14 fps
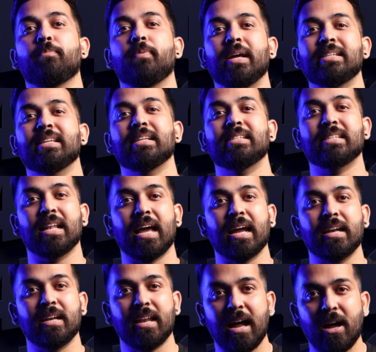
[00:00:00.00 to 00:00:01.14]
to press and
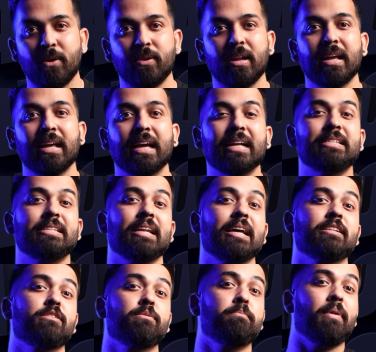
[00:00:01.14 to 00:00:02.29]
slide down, it
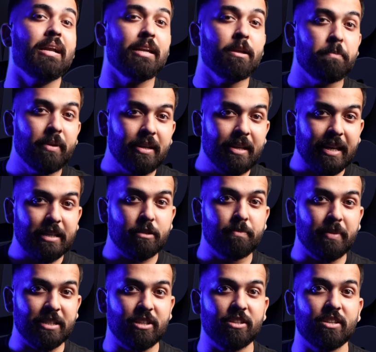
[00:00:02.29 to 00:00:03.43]
selects multiple text
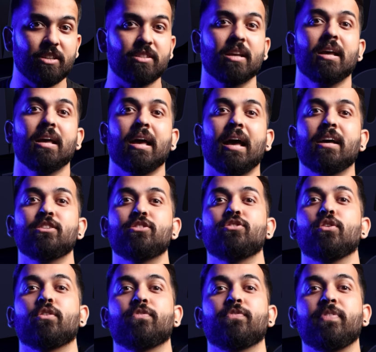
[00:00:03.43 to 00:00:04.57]
messages
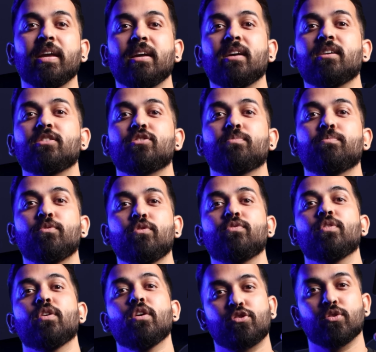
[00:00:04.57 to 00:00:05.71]
as your fingers
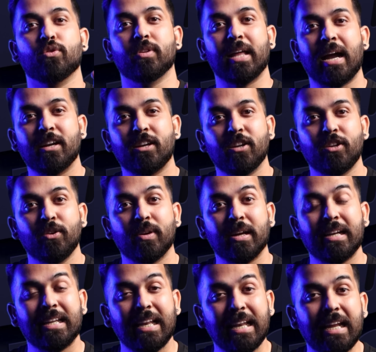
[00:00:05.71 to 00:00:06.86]
move so that you
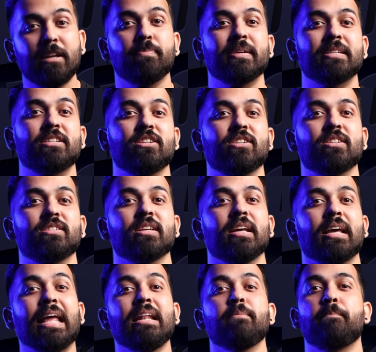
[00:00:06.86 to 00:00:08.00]
can delete messages
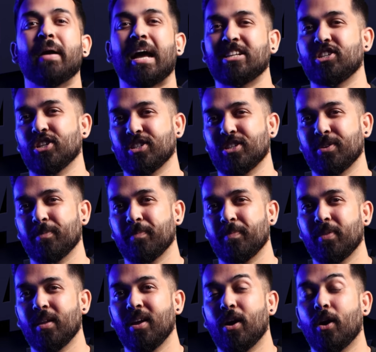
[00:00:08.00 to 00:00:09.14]
in batches.
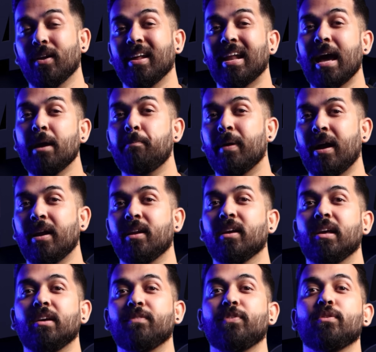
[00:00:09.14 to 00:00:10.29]
On an iPad,
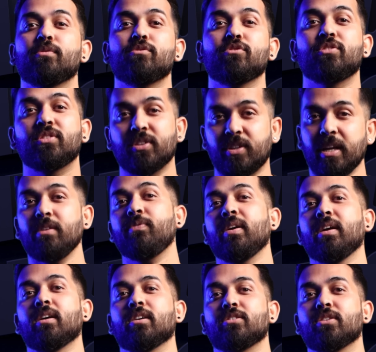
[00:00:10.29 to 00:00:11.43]
if you use 3
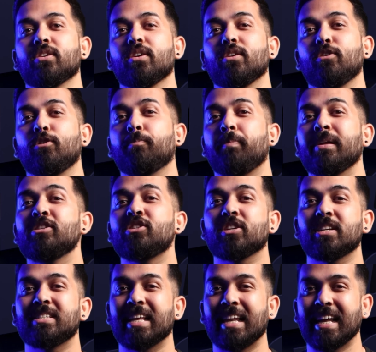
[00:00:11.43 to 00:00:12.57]
fingers to pinch
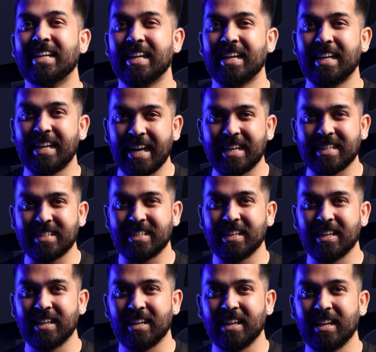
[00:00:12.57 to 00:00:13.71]
a selected text,
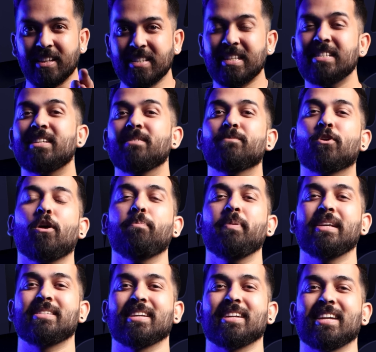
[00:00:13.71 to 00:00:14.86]
the system
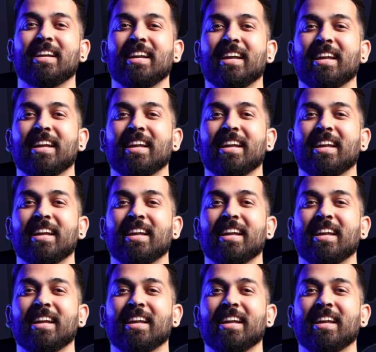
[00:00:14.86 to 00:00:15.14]
copies it.